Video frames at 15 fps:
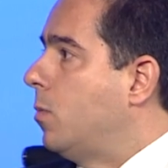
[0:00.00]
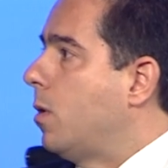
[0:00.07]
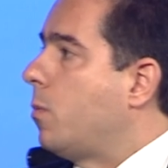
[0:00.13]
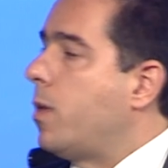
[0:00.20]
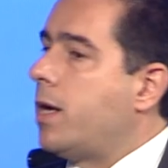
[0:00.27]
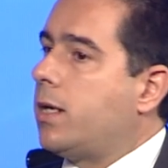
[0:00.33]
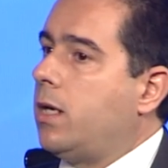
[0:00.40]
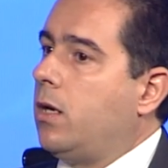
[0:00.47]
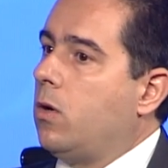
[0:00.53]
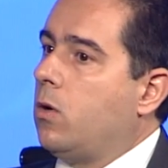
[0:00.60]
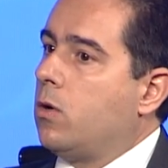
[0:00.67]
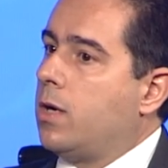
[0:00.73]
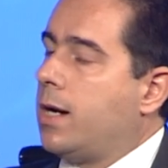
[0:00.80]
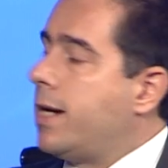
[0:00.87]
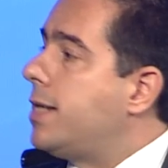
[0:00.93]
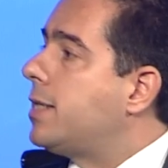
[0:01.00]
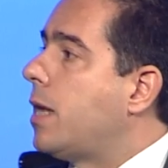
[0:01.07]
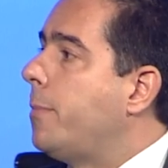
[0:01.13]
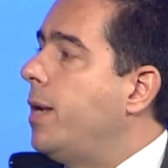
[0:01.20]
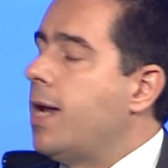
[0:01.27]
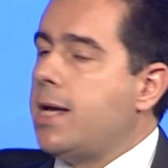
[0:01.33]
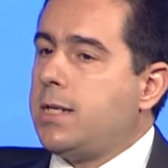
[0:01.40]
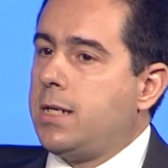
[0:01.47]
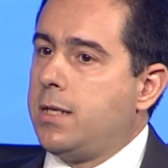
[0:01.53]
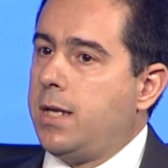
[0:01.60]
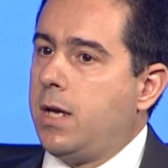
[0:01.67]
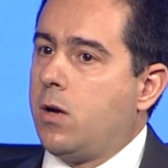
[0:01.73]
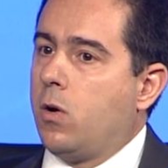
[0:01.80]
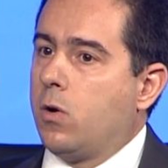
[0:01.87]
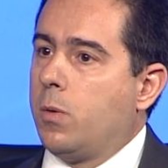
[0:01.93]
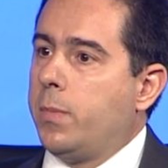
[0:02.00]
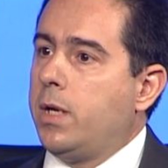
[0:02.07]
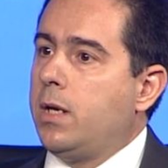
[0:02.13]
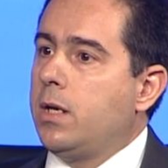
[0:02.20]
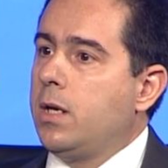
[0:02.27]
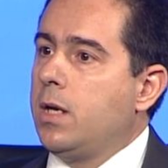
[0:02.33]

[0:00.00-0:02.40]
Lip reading: We're working on restabilizing the economy.